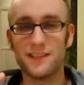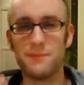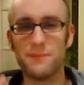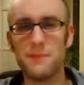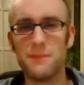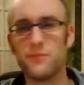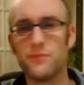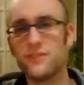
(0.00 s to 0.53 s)
that
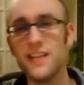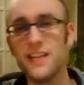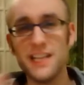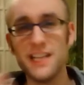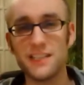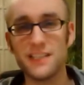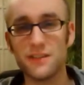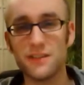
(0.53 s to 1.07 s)
people see
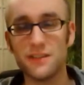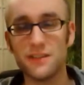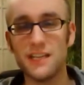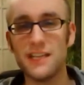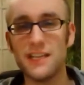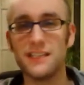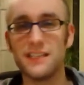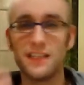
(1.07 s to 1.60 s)
these good
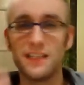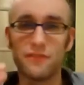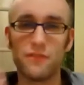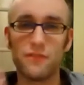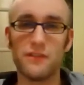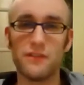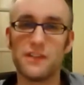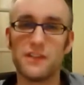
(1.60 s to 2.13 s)
deeds and give
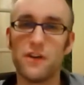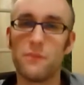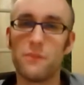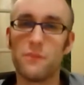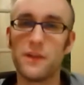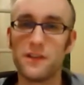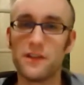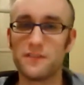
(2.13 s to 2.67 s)
glory to God
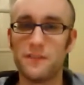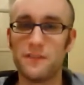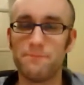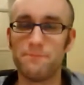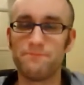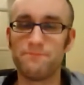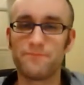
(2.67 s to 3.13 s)
because of them.